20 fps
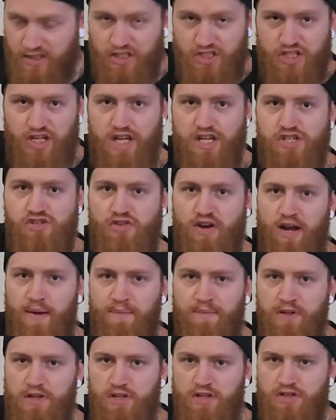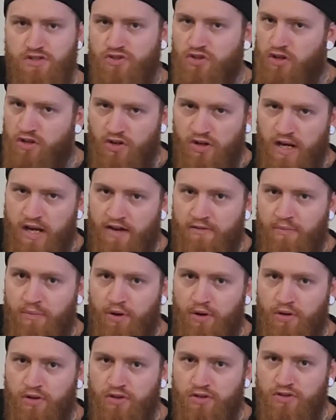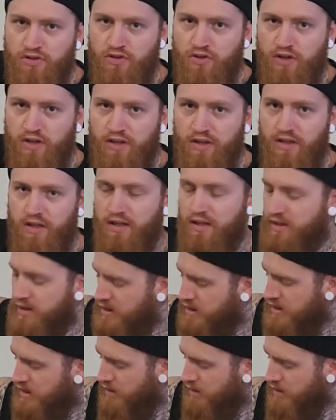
of like your chest strap, so I don't have pockets or anything,